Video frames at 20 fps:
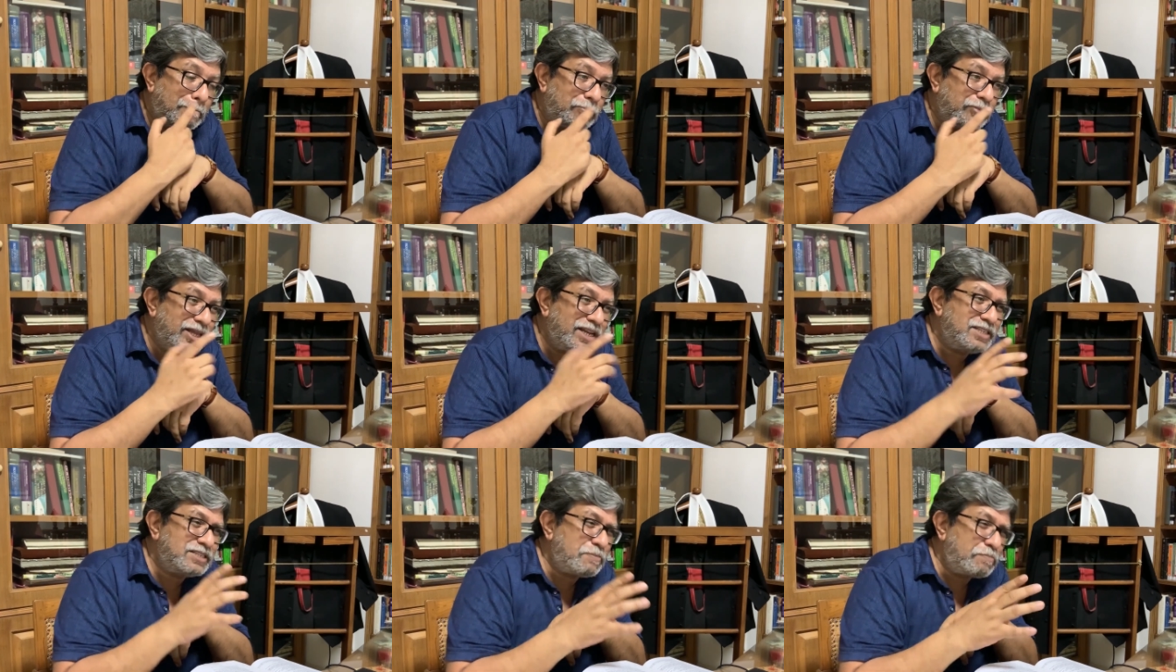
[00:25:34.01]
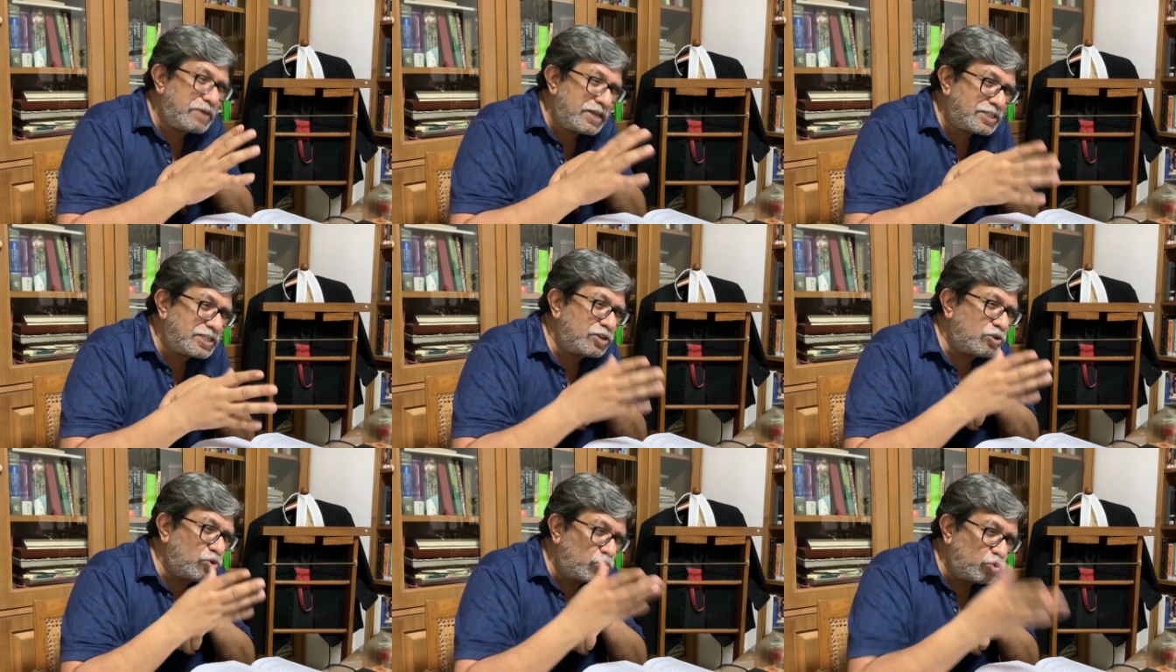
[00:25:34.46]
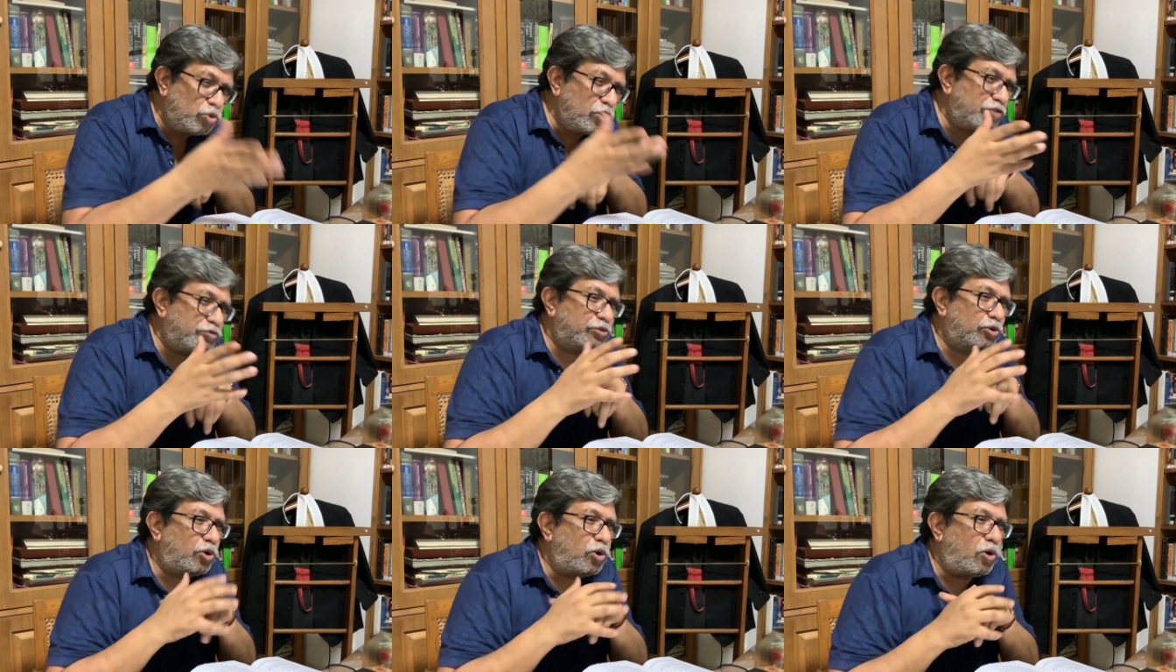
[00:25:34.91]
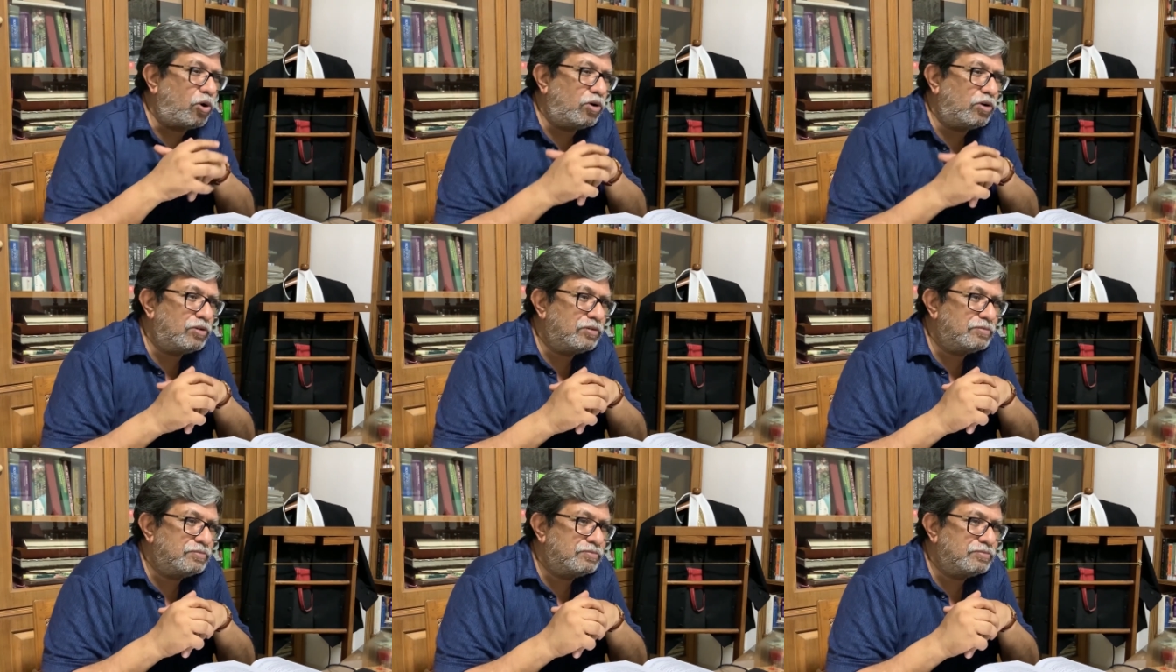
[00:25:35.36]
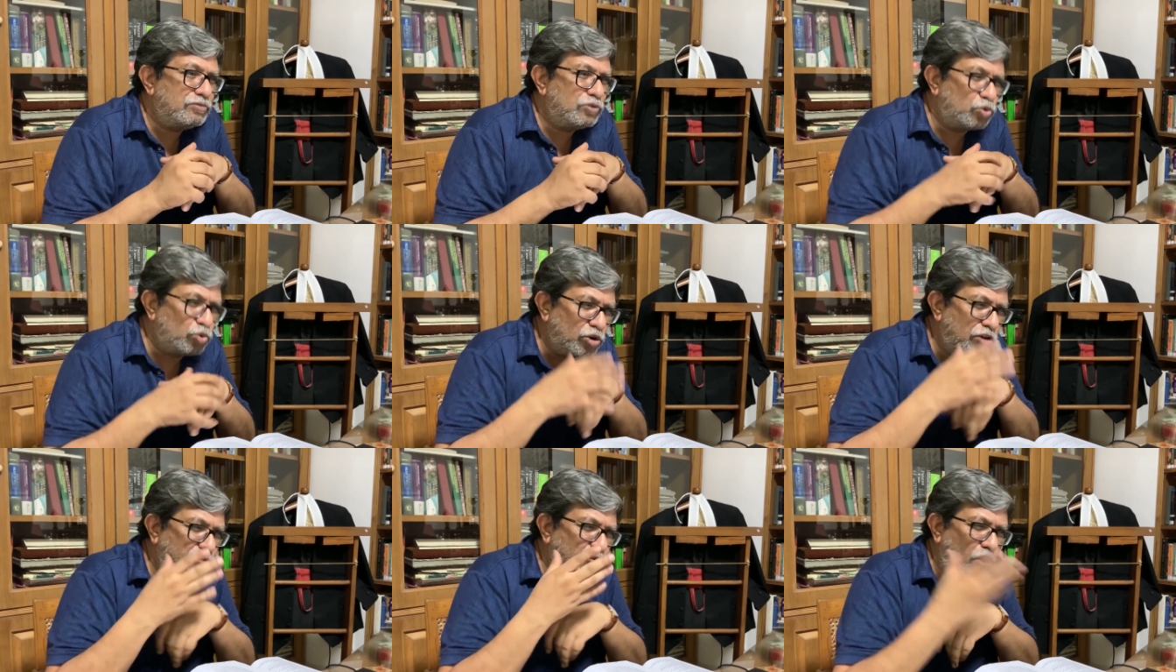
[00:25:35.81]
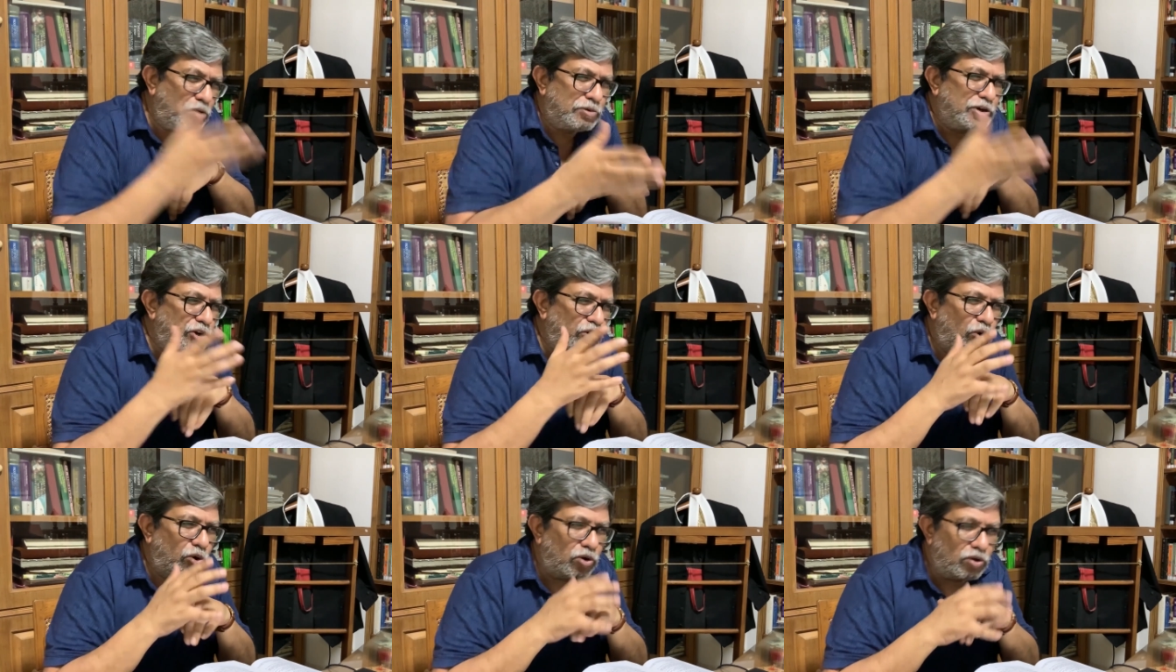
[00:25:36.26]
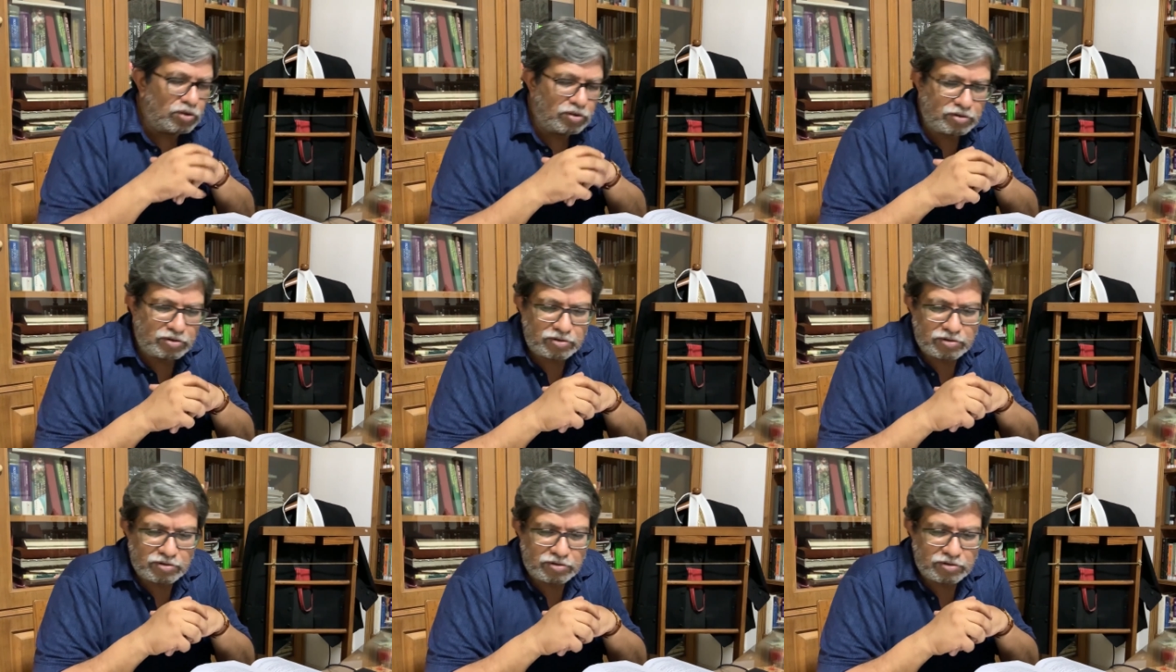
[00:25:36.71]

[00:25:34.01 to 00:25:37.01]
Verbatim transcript: there is a basic rule of law, rule of common law.